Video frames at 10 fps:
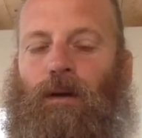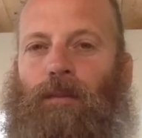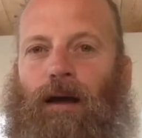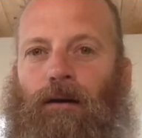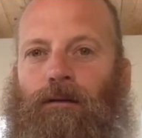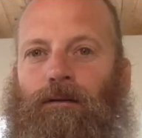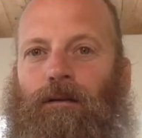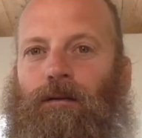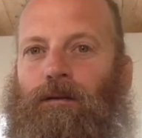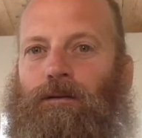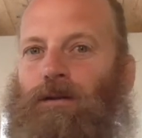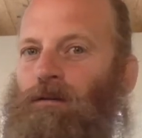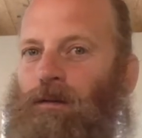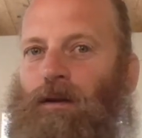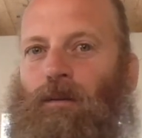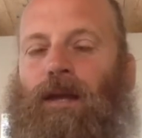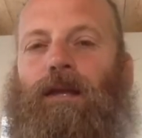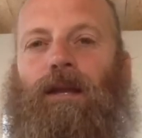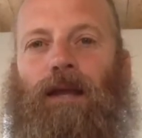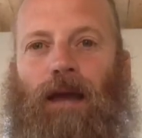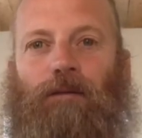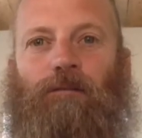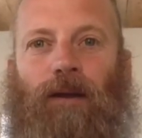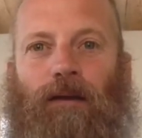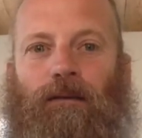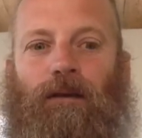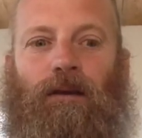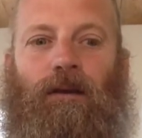about just the awakening aspect.